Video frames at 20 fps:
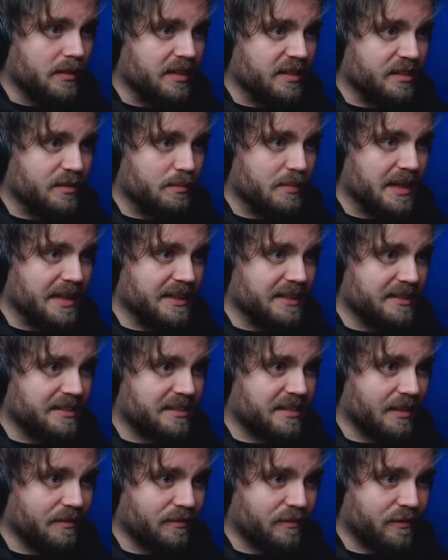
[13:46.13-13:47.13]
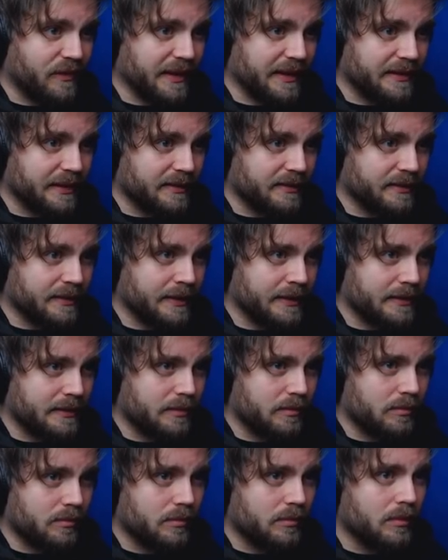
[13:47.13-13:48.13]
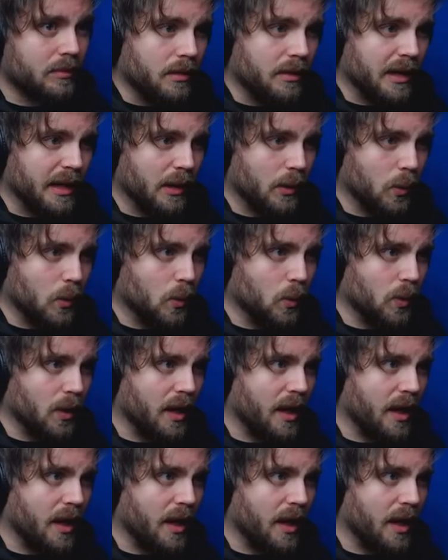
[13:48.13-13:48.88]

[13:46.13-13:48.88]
This means something, doesn't it? They're all